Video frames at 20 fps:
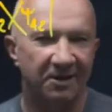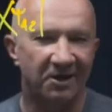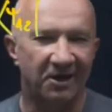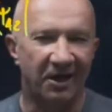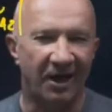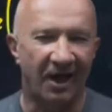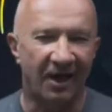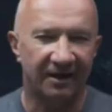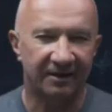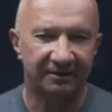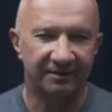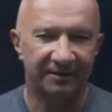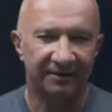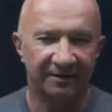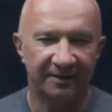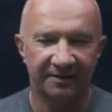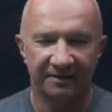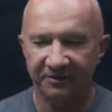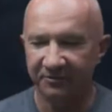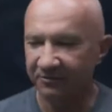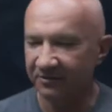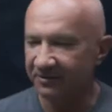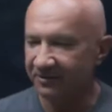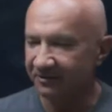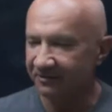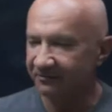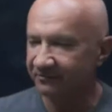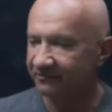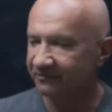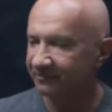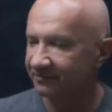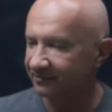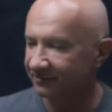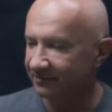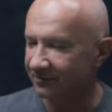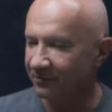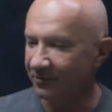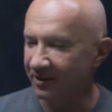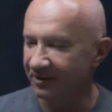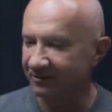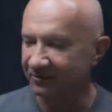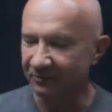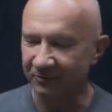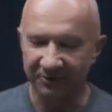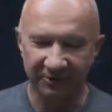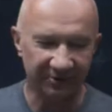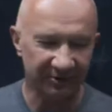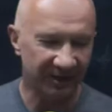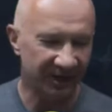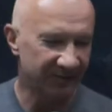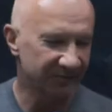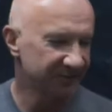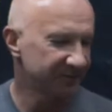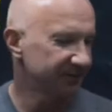ugly language of quantum collapse.